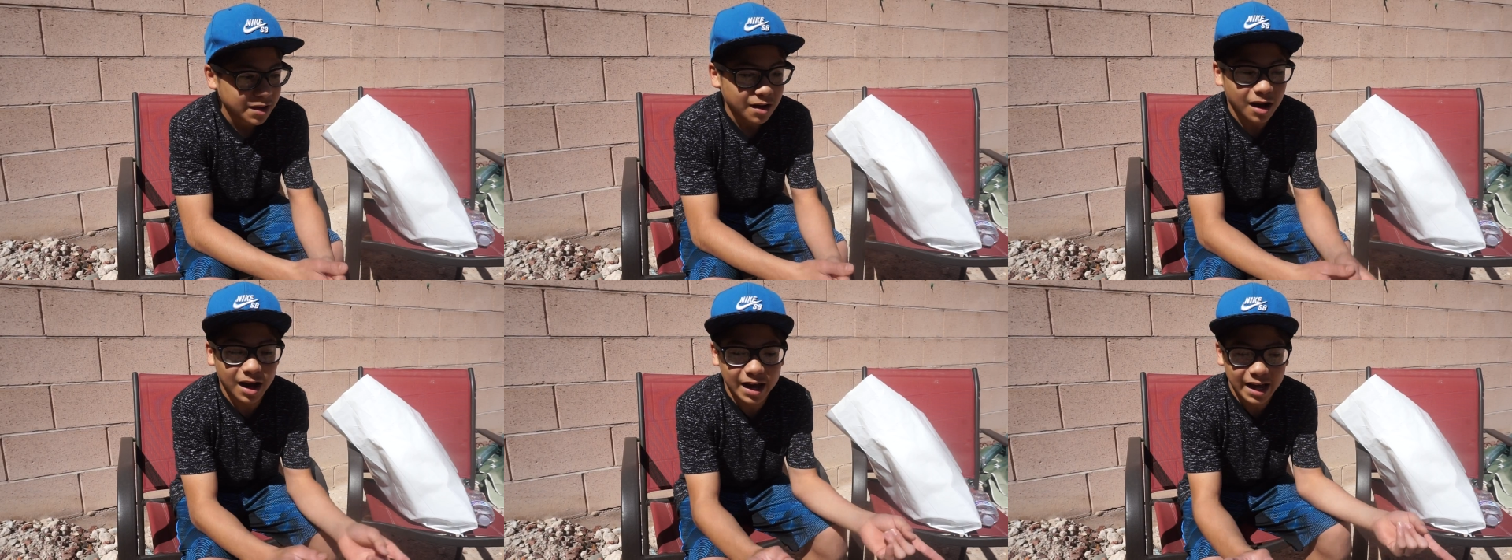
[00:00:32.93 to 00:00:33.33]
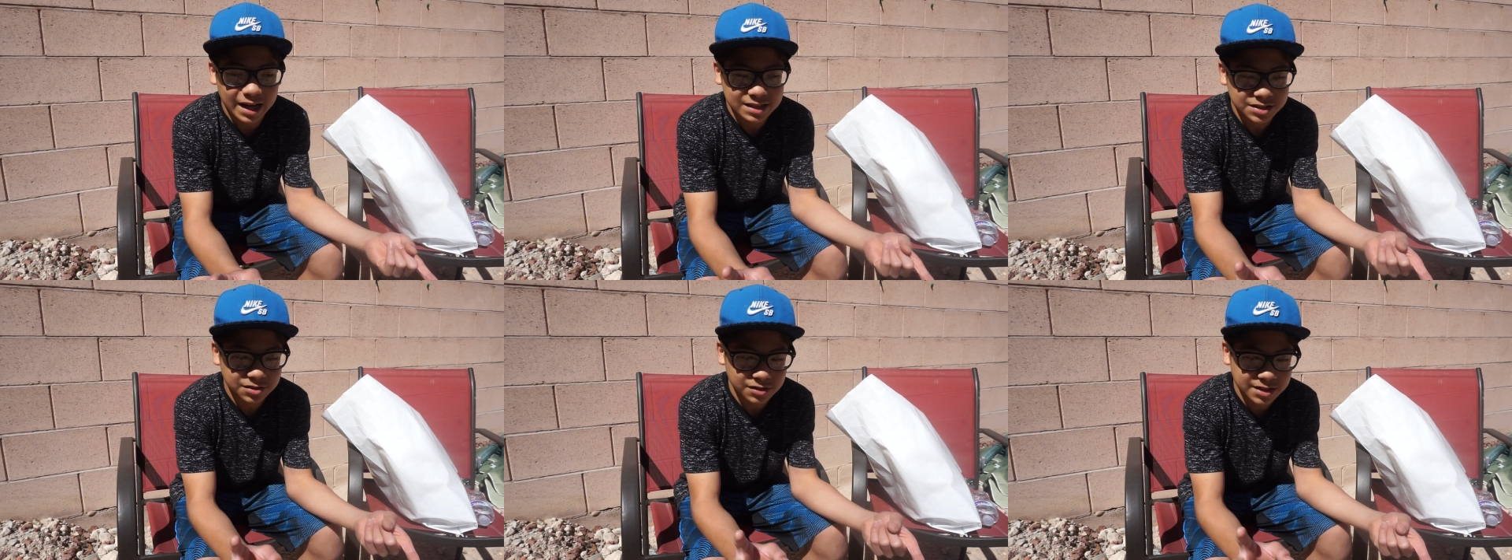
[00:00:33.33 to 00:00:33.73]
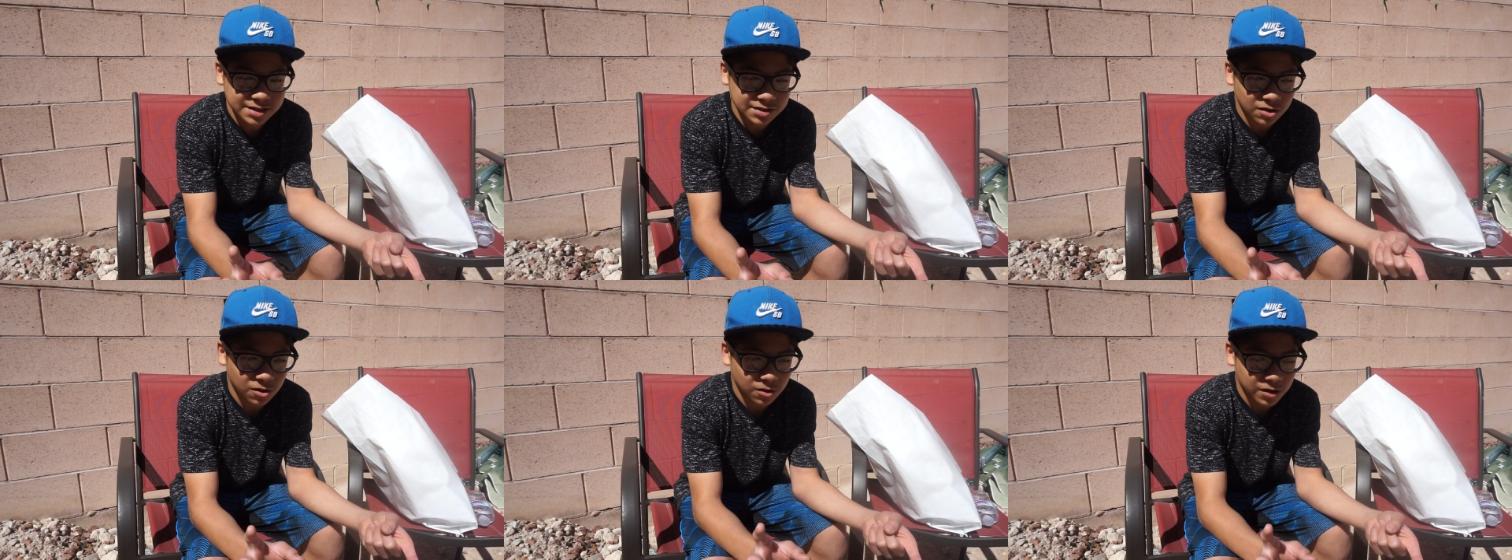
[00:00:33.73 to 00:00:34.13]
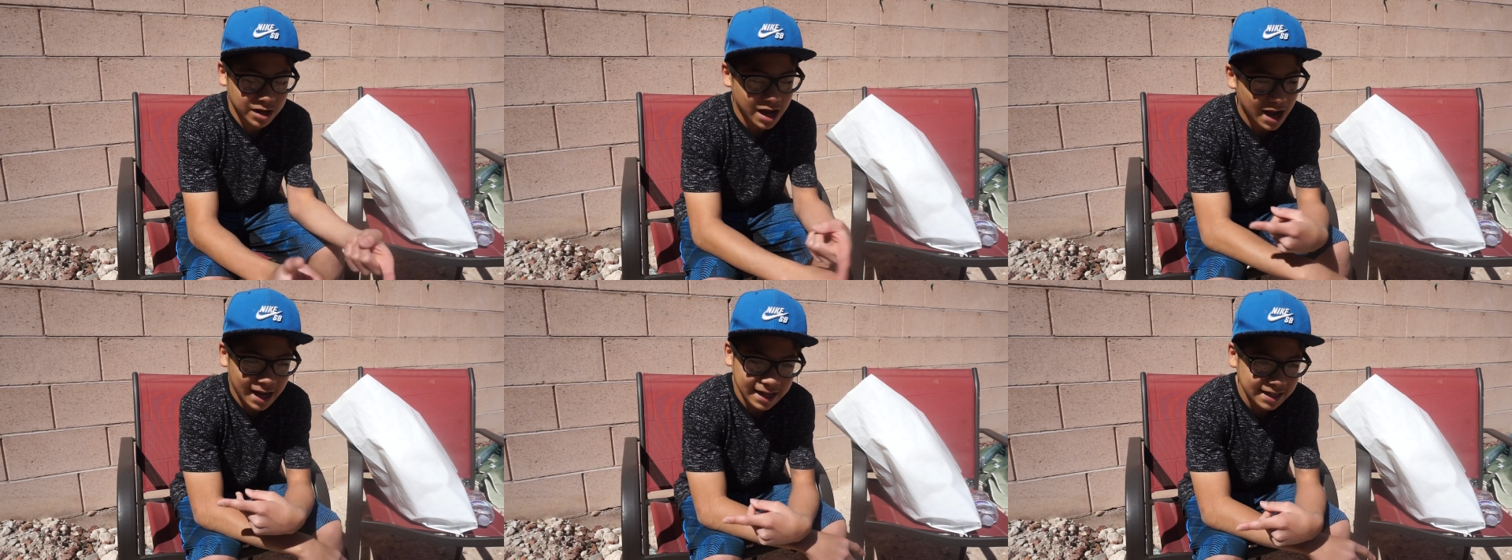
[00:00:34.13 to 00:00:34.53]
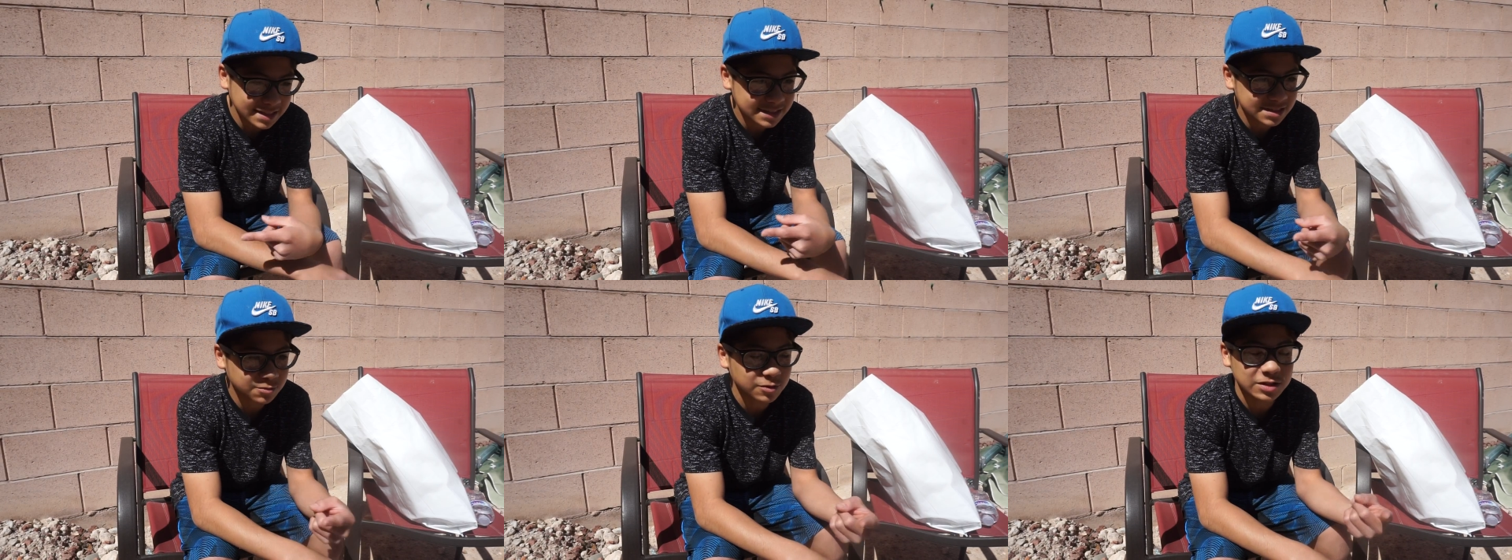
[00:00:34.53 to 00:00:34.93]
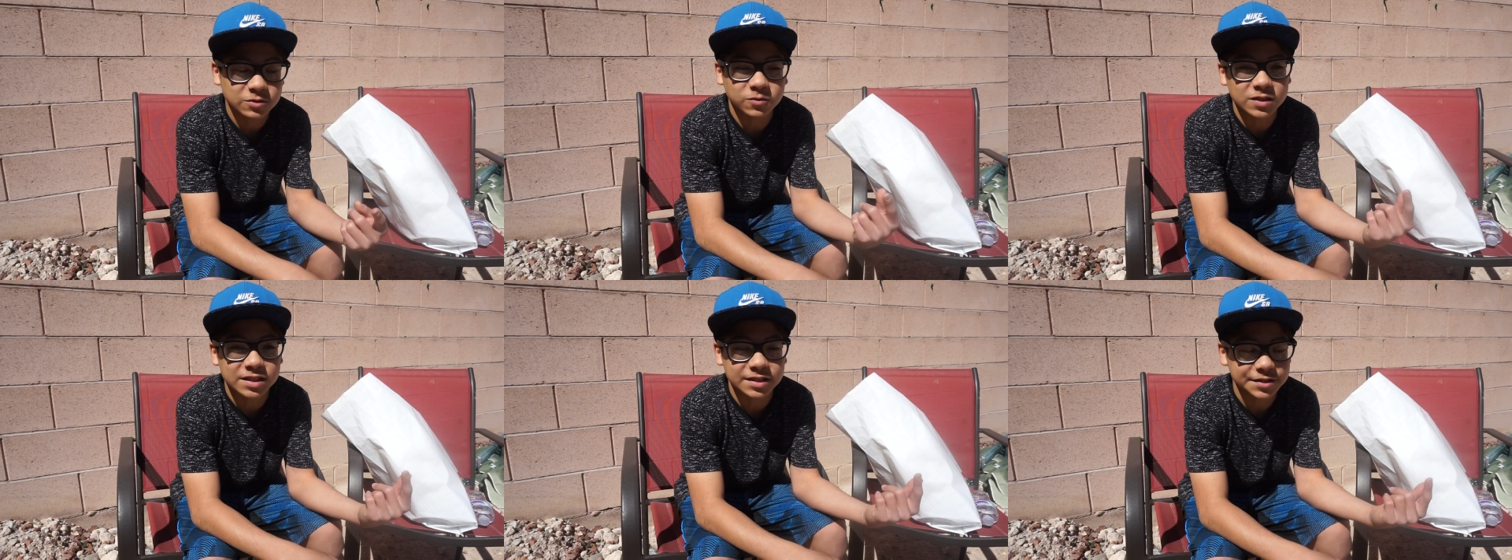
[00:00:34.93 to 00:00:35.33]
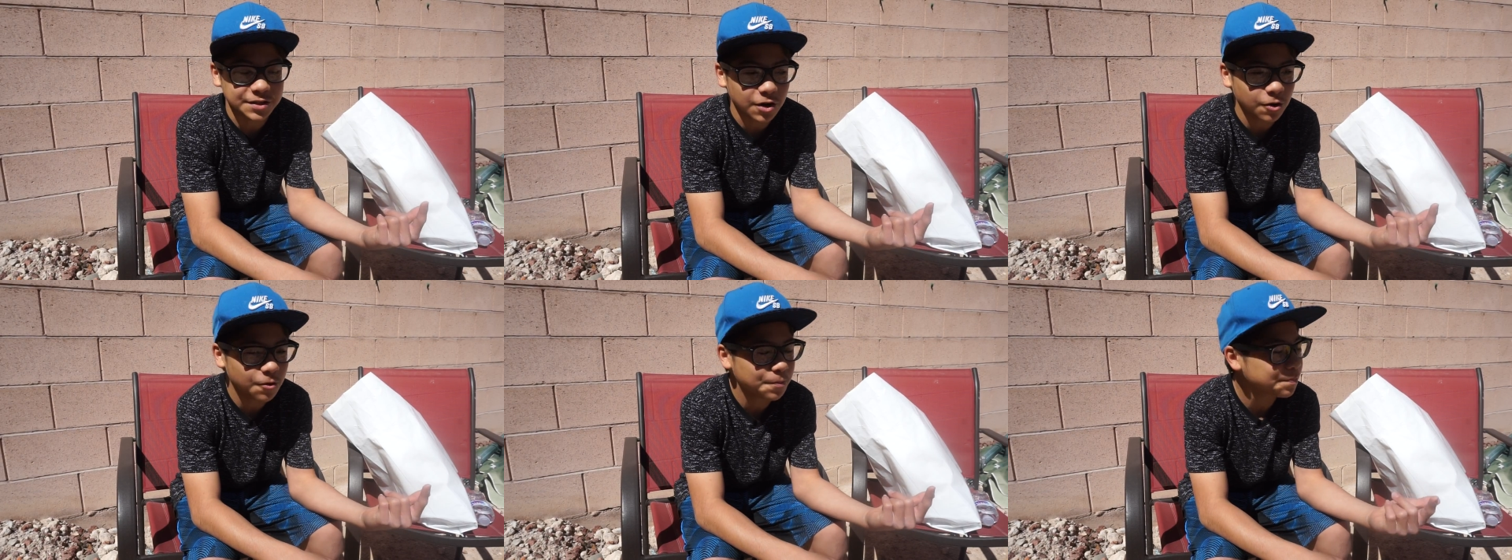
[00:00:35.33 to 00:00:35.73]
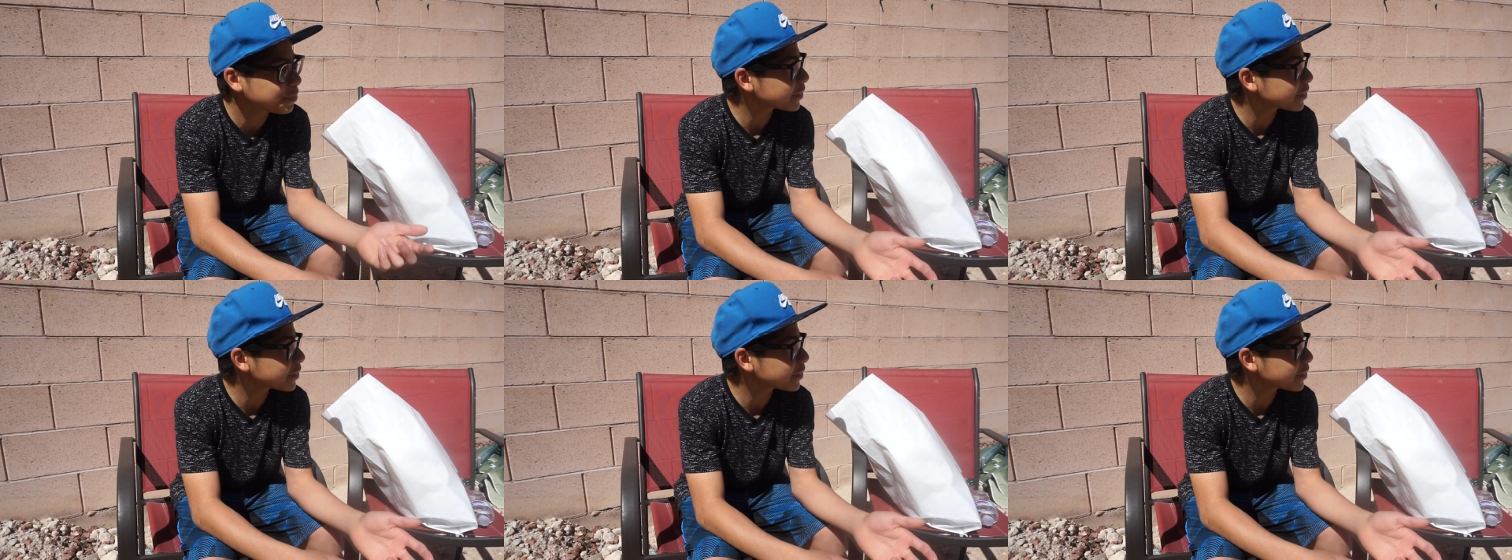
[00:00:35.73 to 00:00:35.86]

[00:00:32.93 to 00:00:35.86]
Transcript: I actually saw Kais, which was dope.